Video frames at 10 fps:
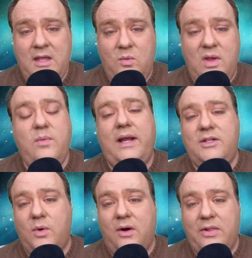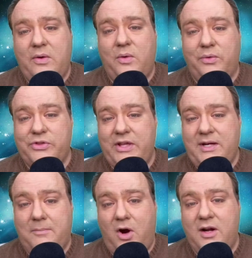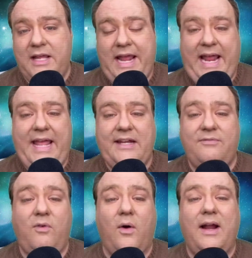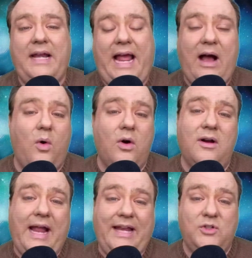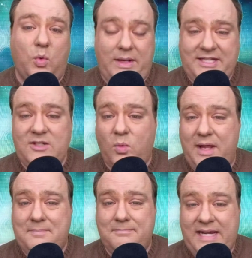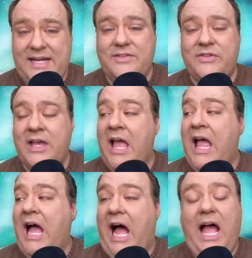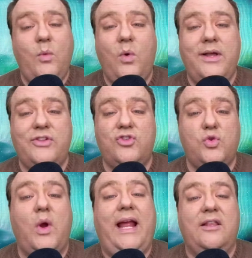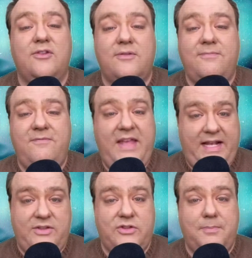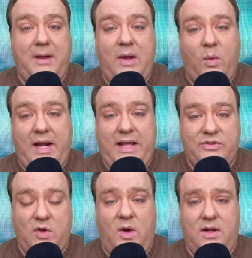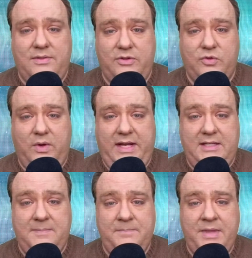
We went to our local Cinemark, and for an hour and 21 minutes, I was transfixed by what I saw on the screen.